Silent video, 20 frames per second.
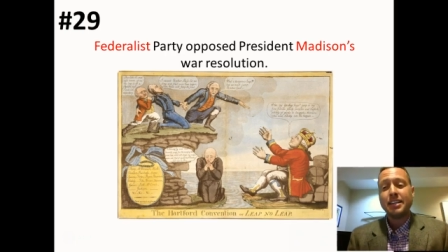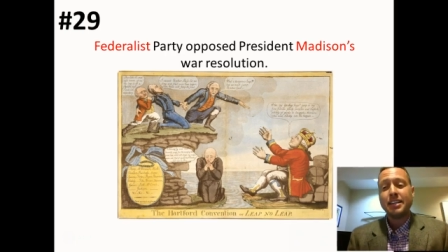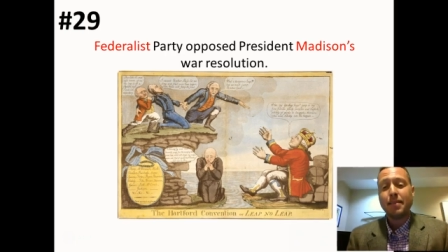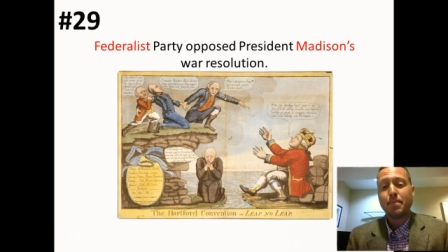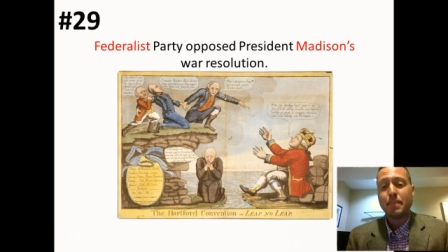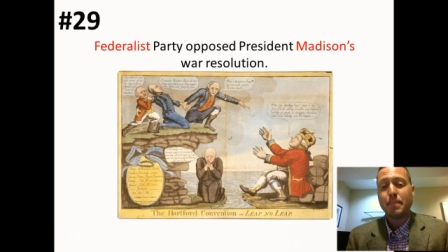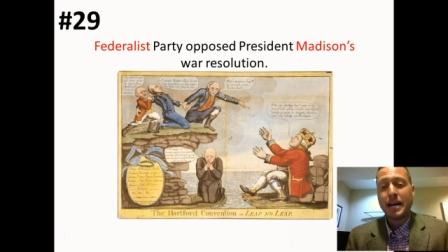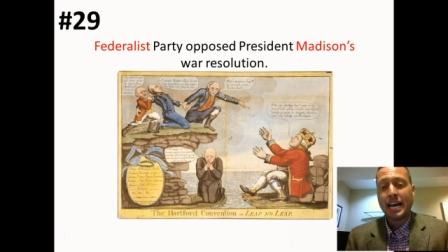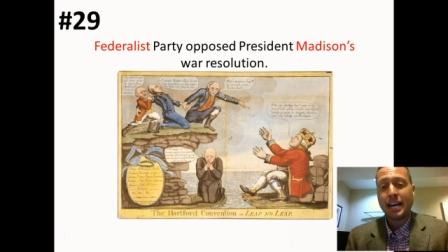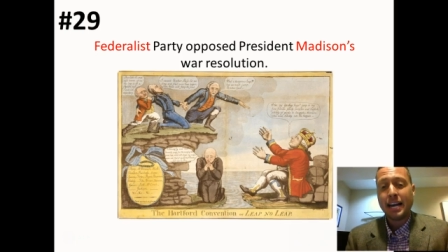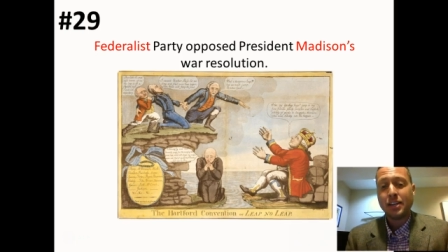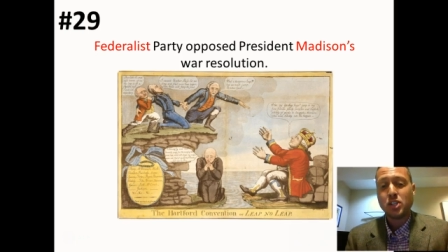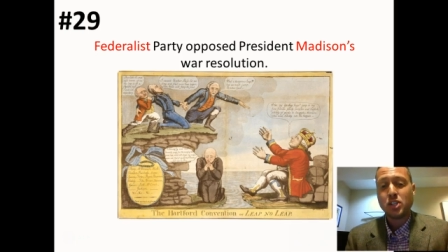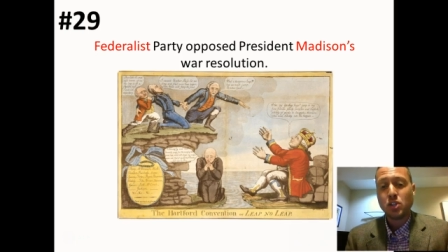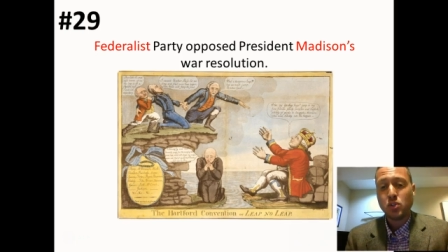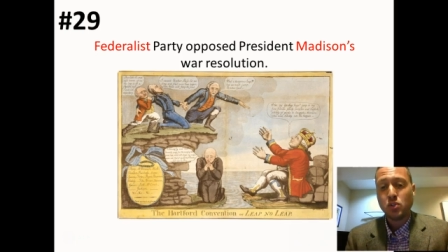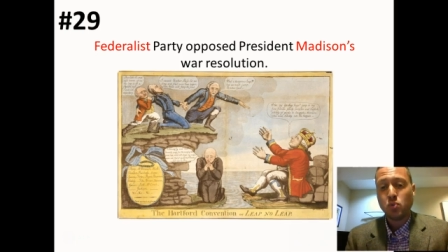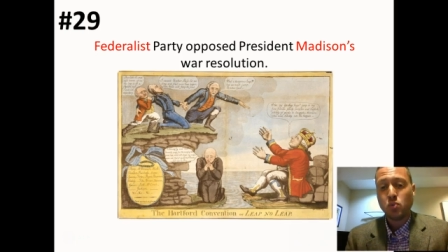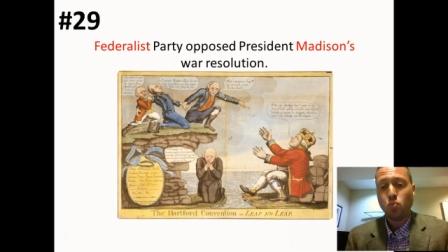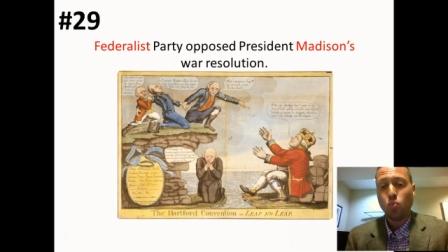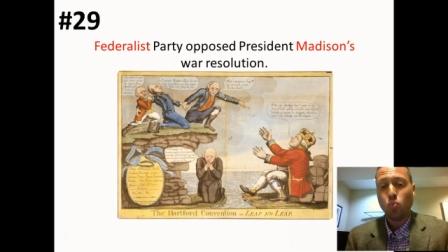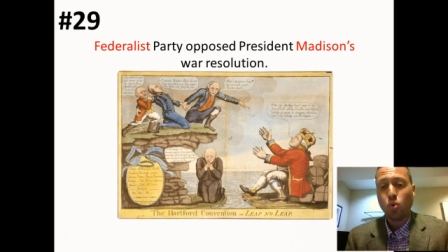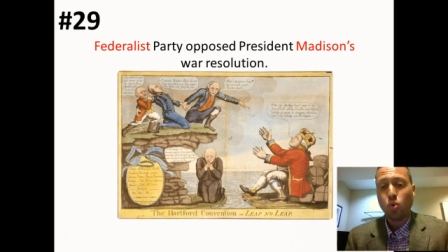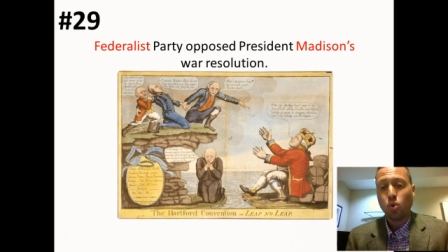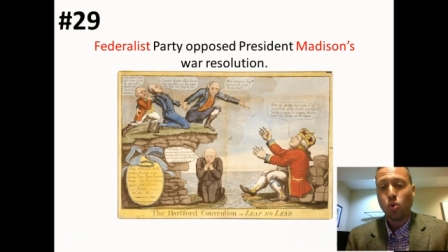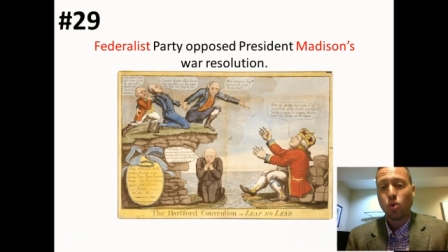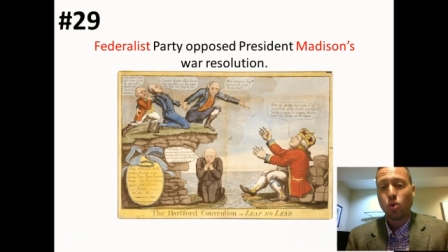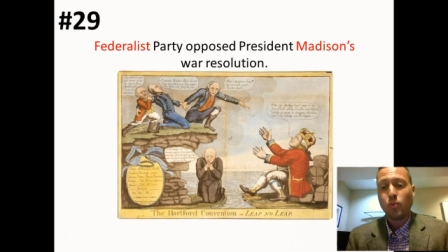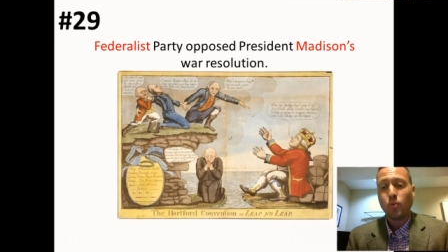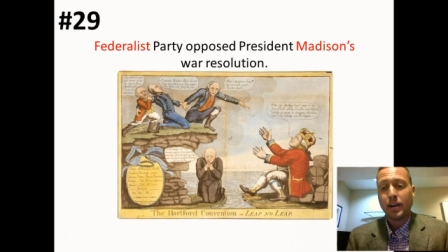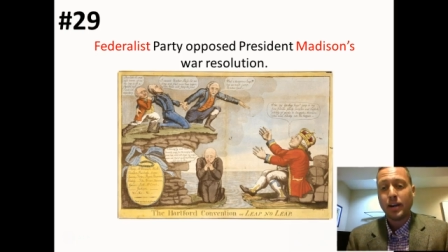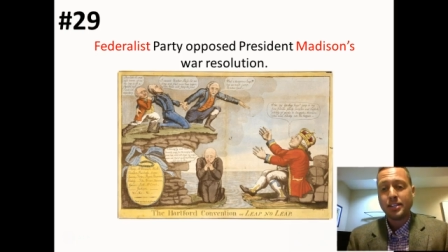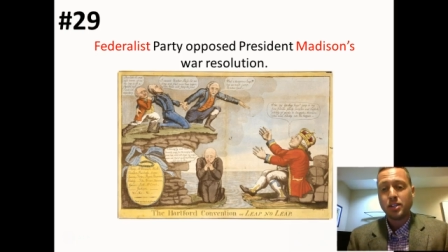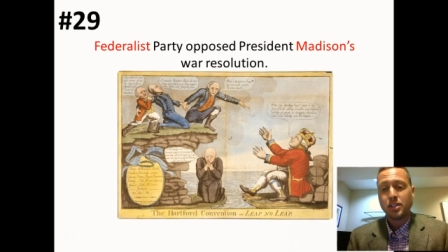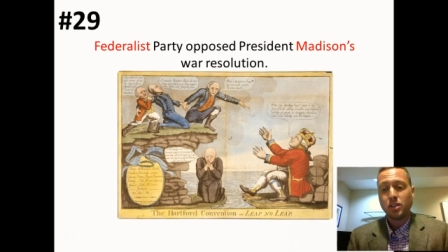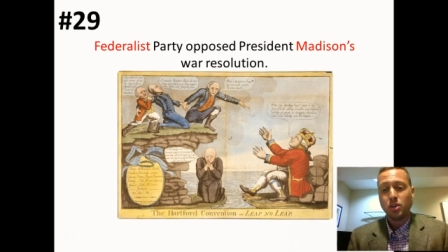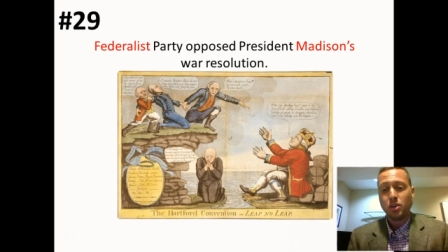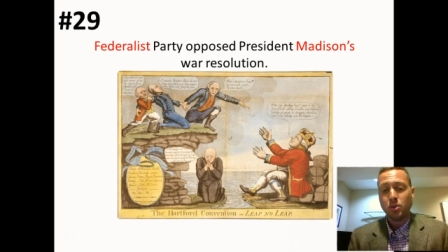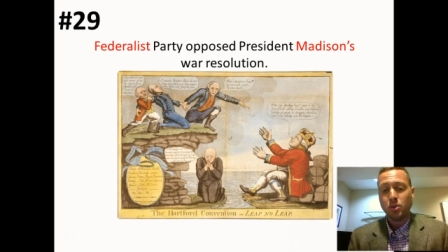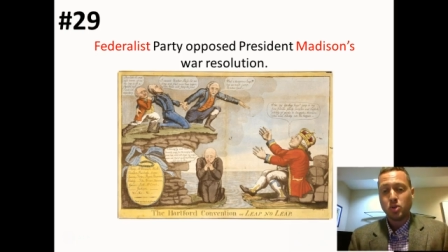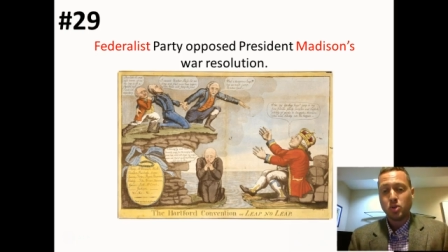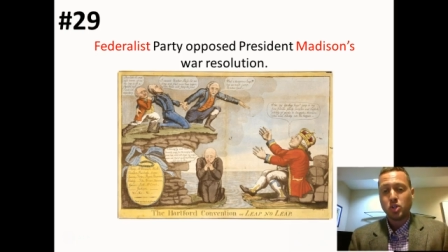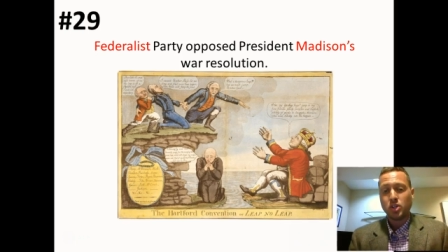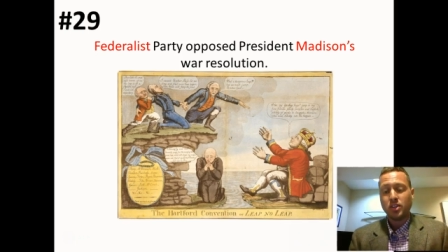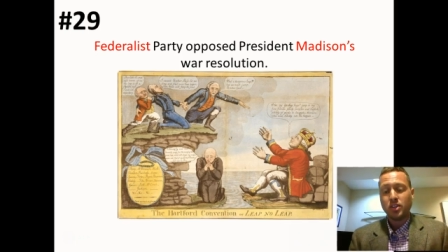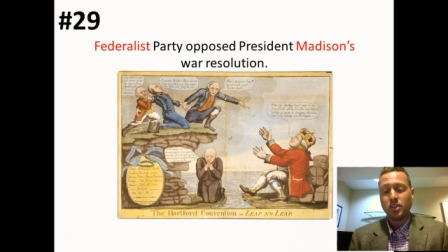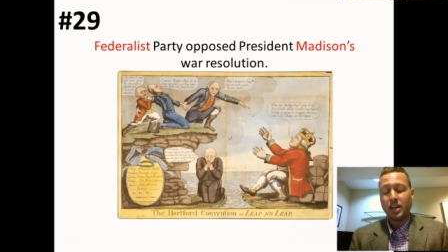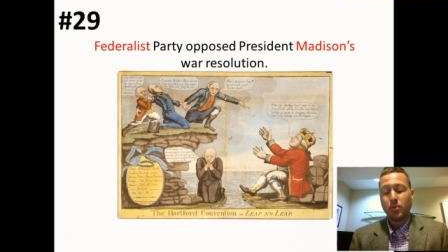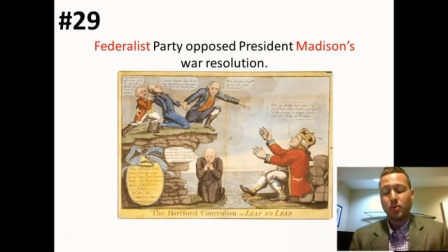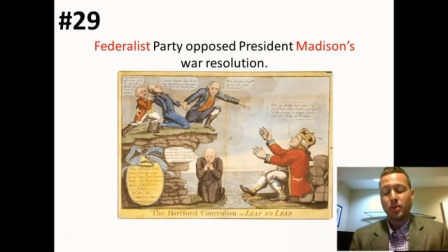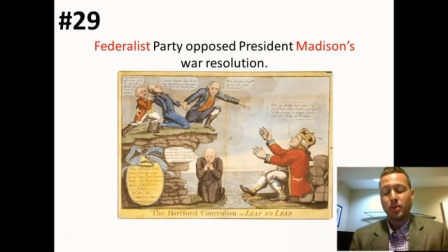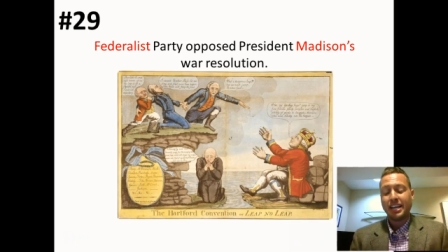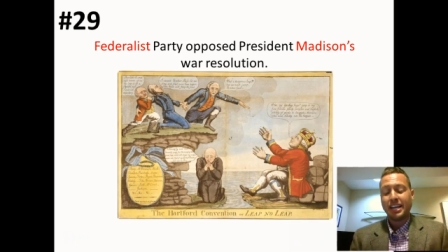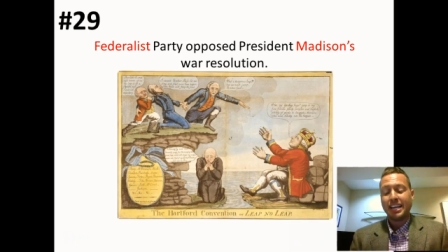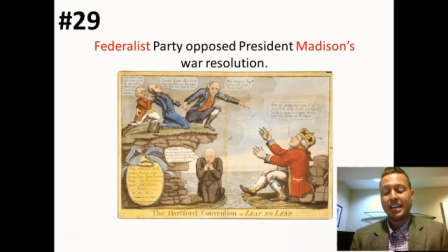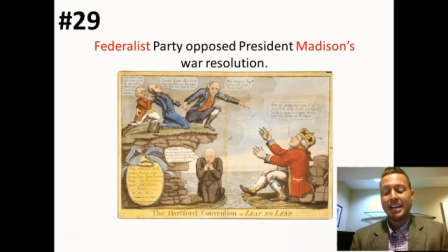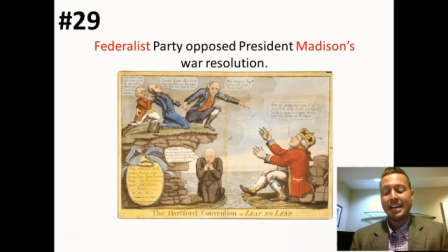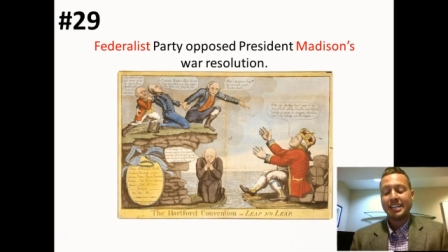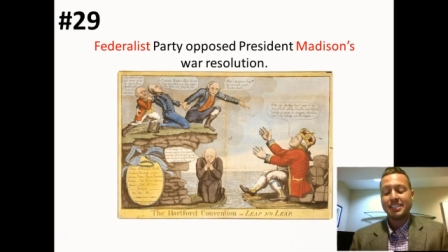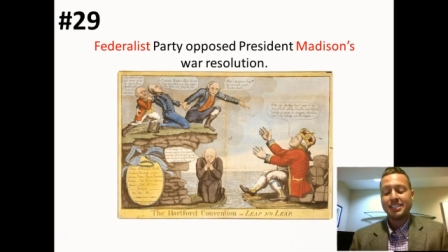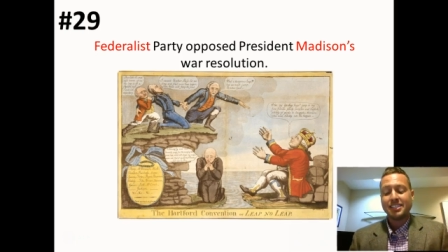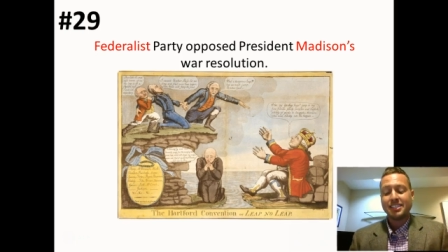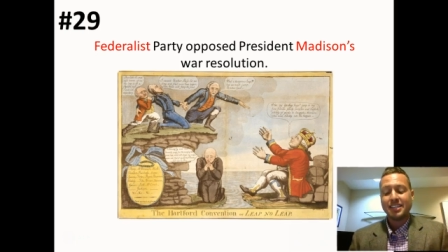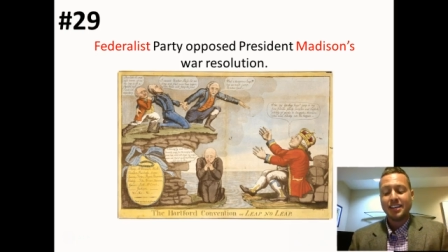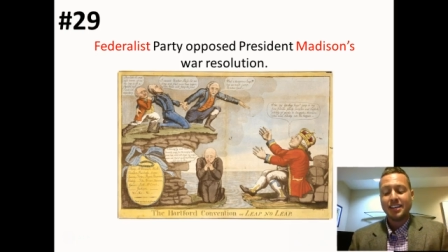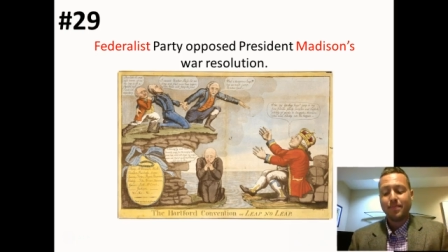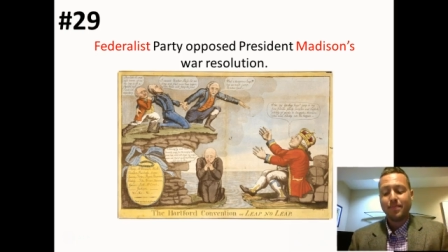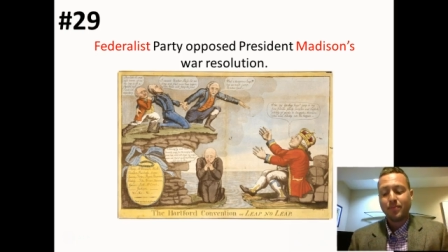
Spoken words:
Madison's war resolution. They were against it.